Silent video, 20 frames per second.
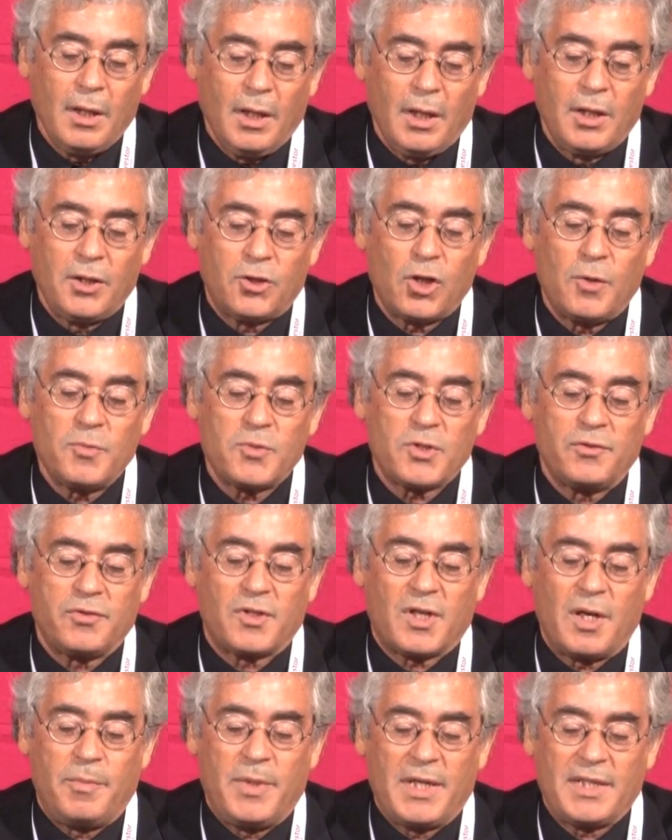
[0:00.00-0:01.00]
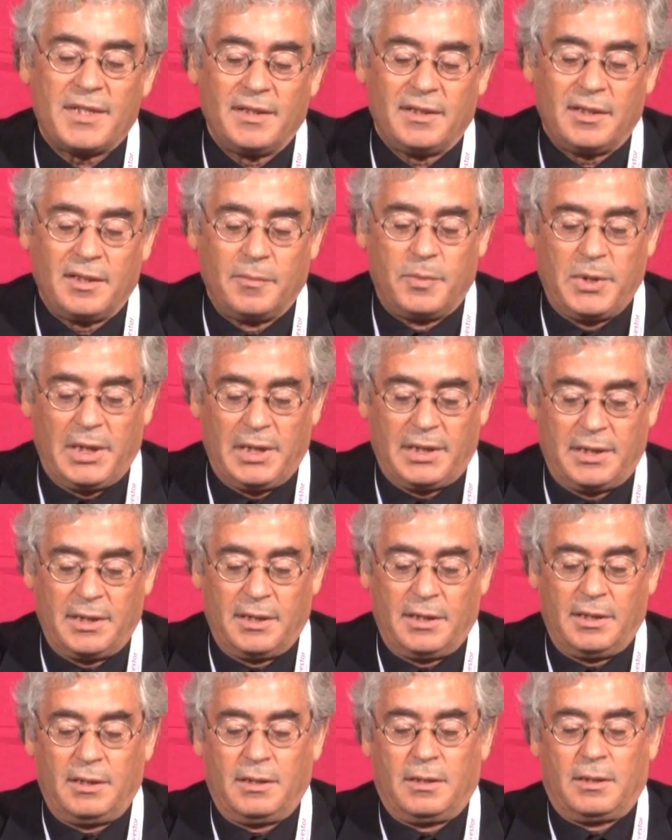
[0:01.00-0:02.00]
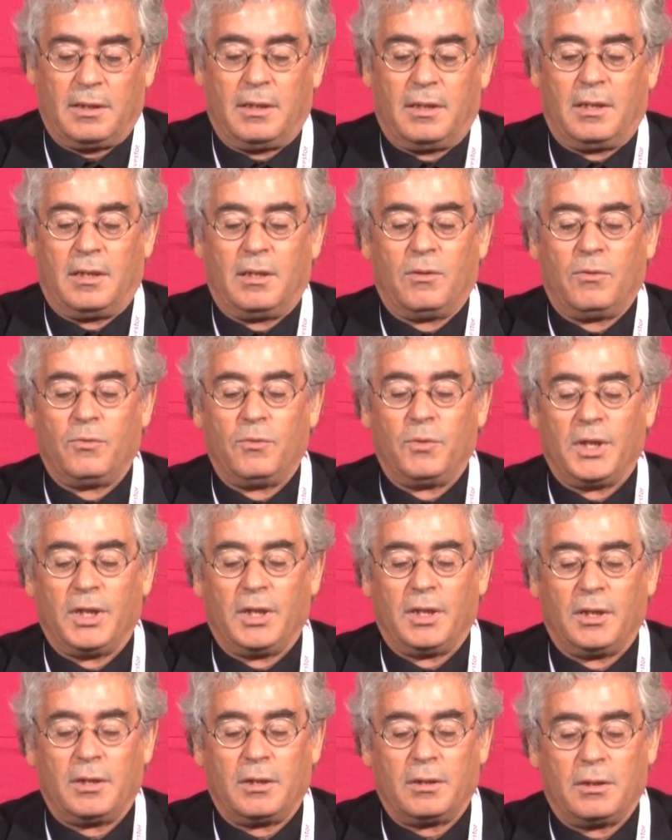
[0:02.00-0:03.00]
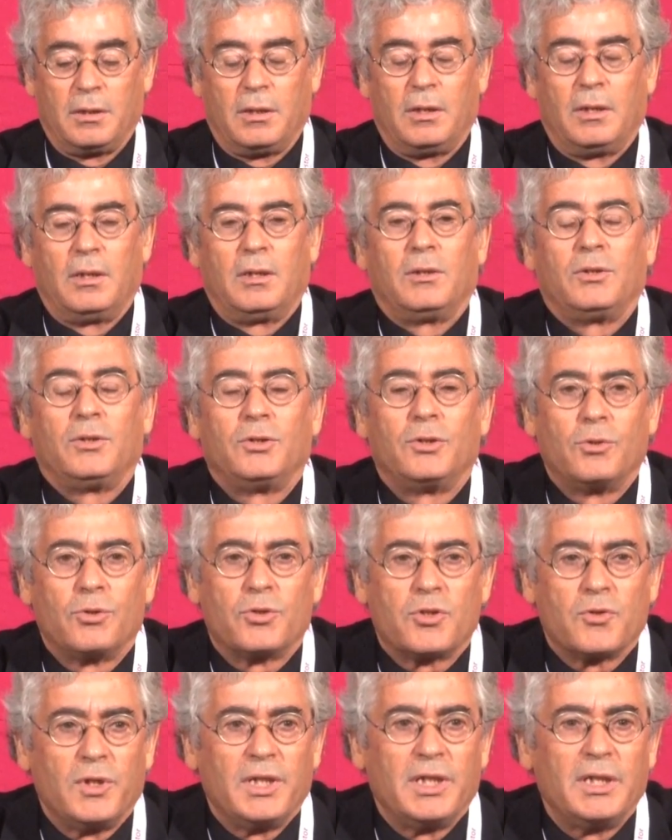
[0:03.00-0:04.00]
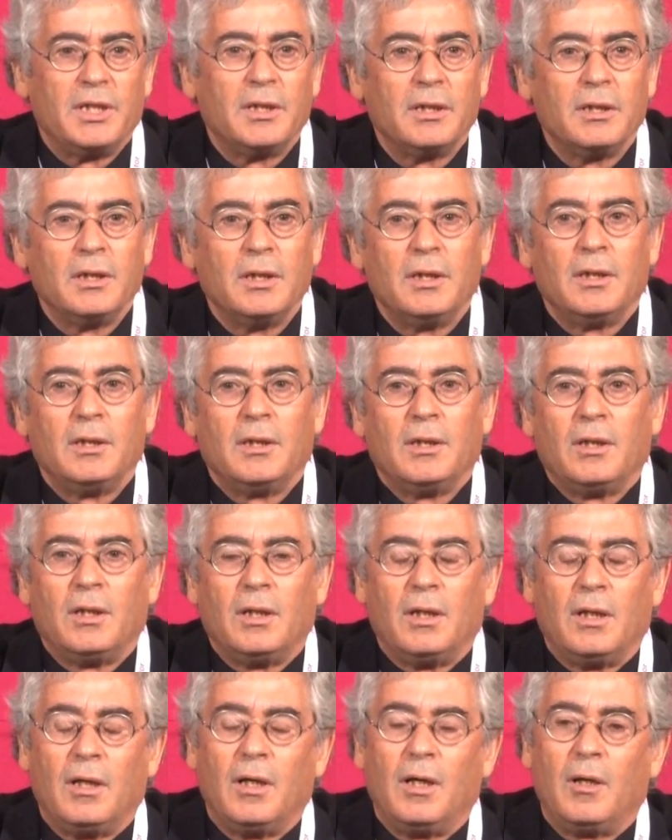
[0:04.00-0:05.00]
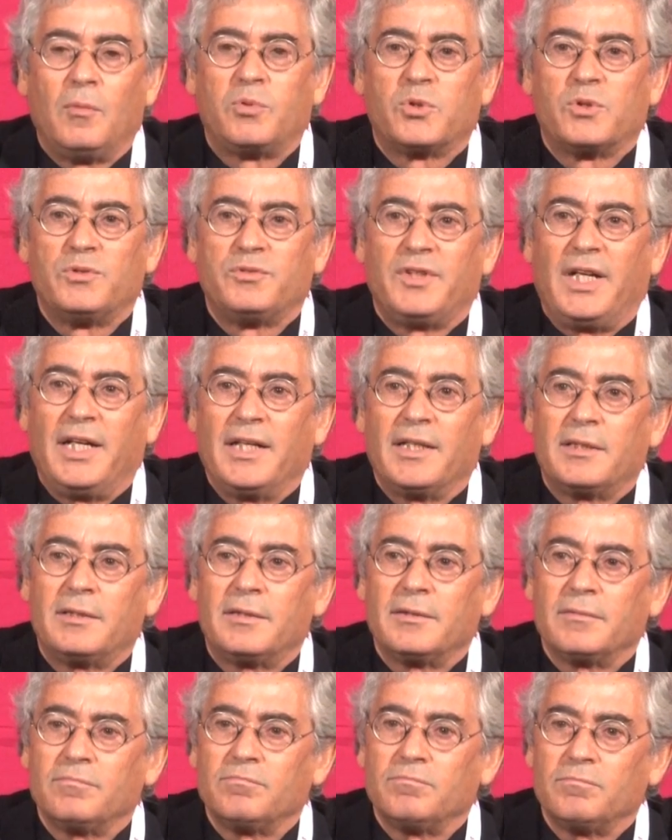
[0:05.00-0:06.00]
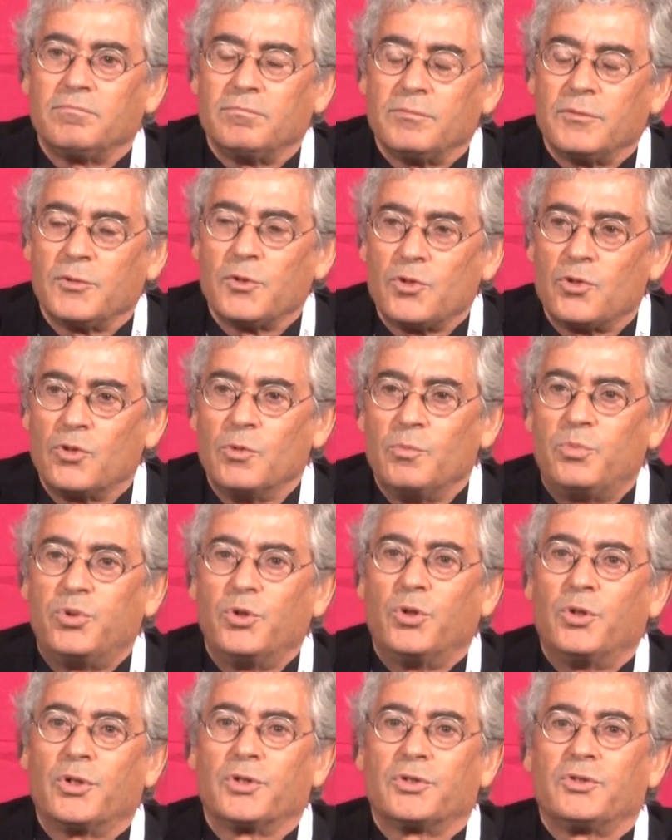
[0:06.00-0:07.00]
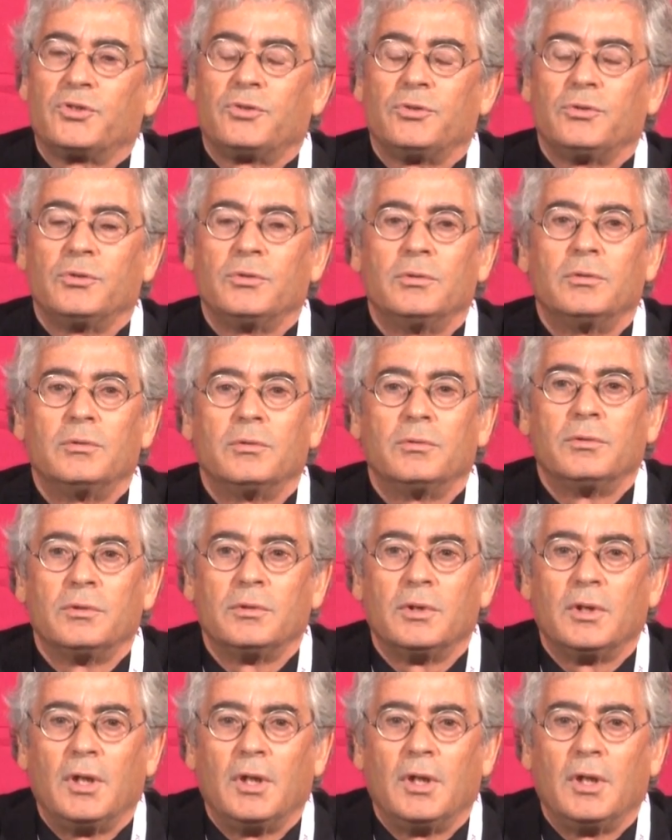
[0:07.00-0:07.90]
In terms of capacity building, we usually provide support to